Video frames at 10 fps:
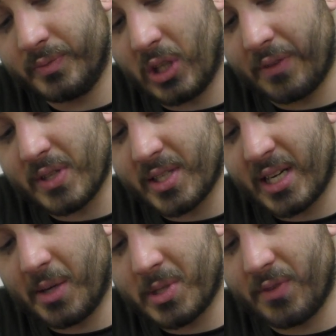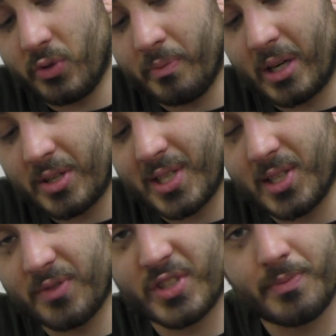oftentimes give you a better
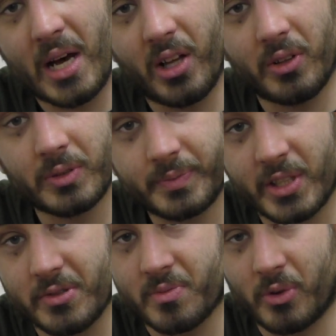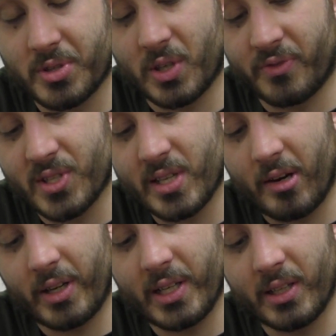sense of smell, because there's more surface
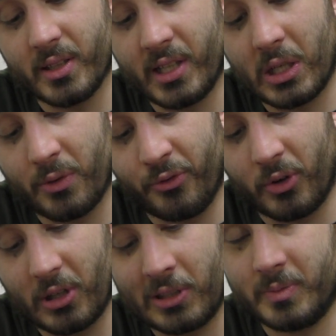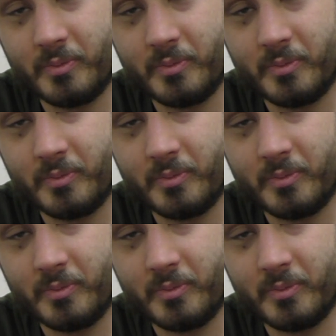area in there for